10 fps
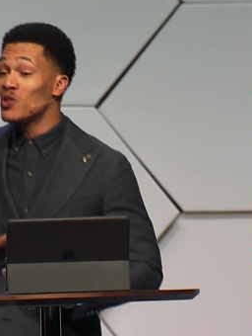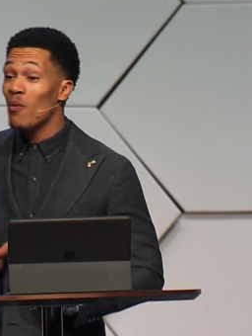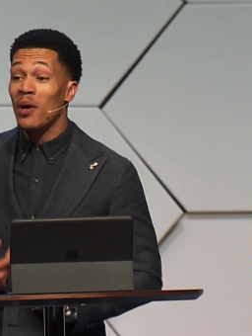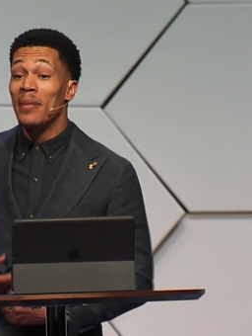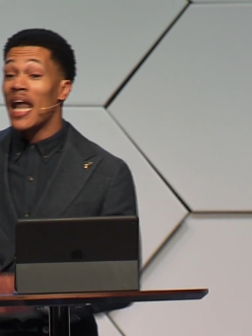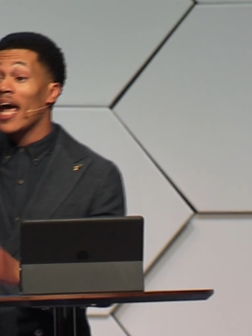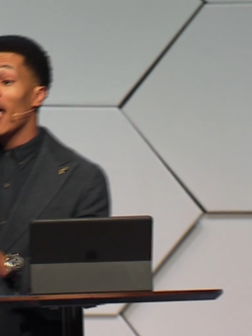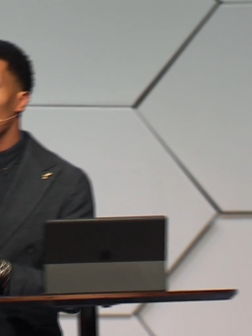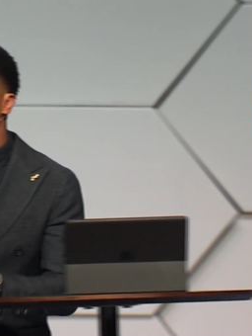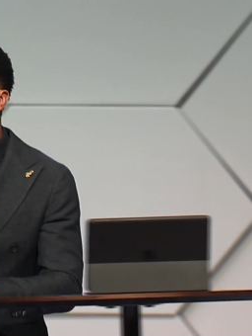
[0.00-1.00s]
is we want to be like,
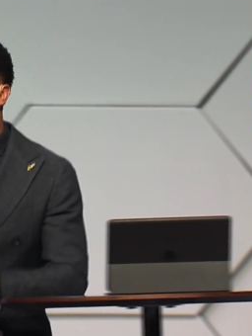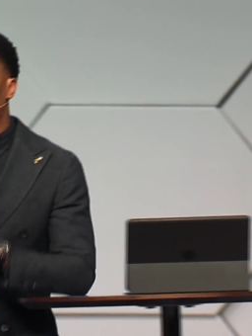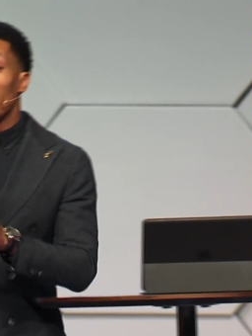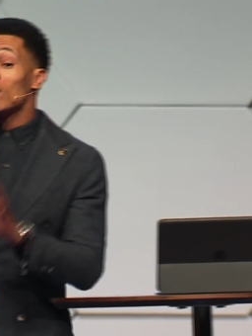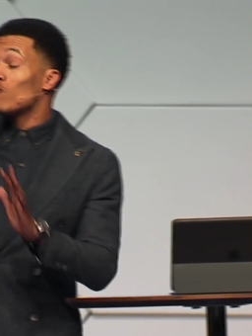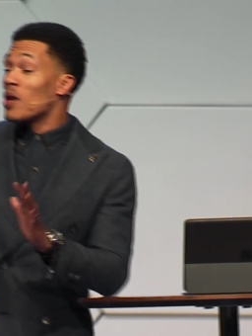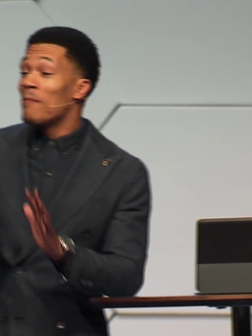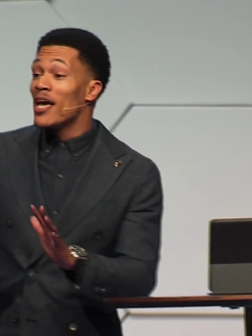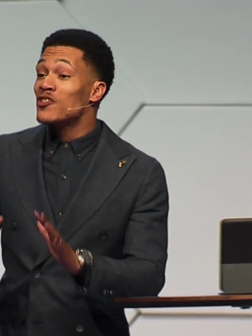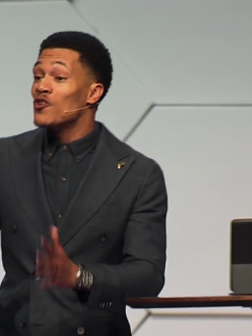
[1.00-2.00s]
hey, I just want to
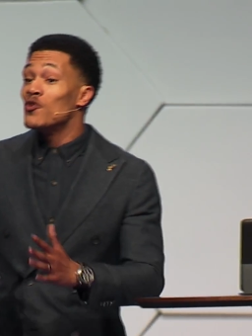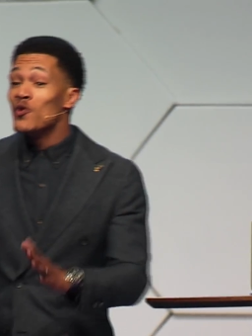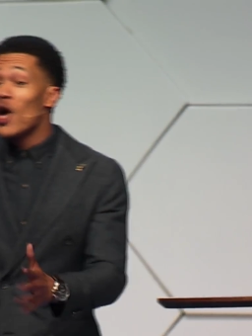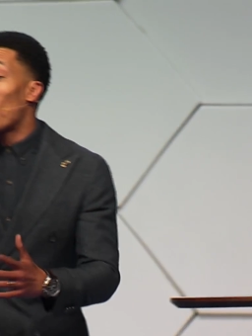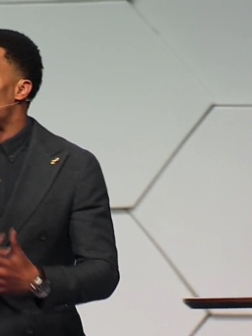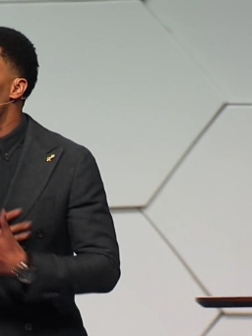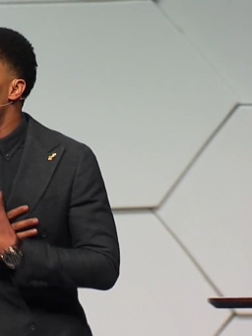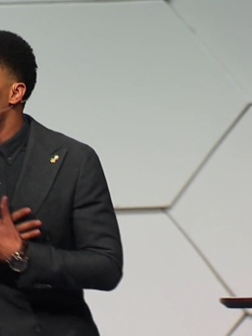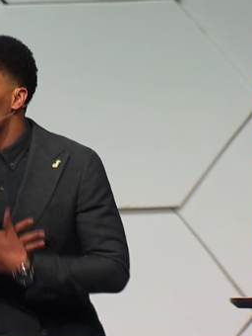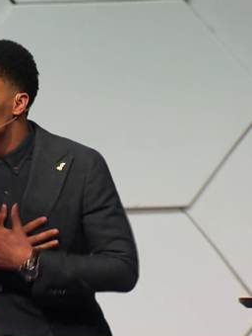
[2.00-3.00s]
make sure you know I'm
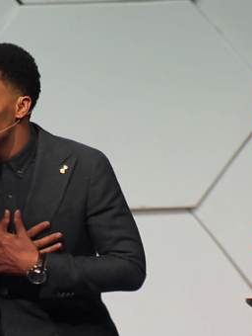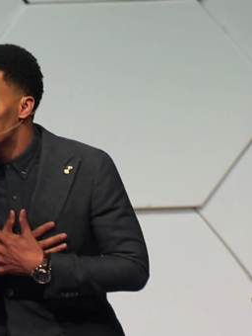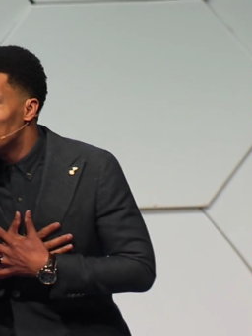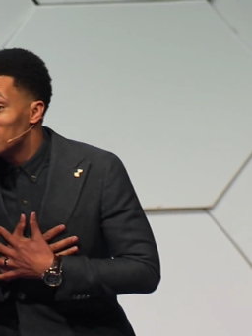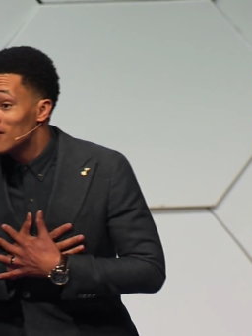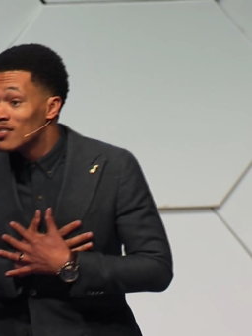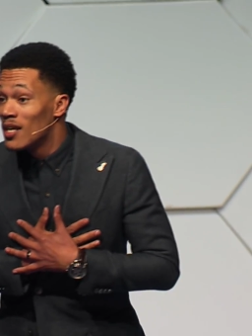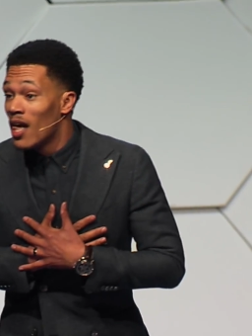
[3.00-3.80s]
one of the good ones.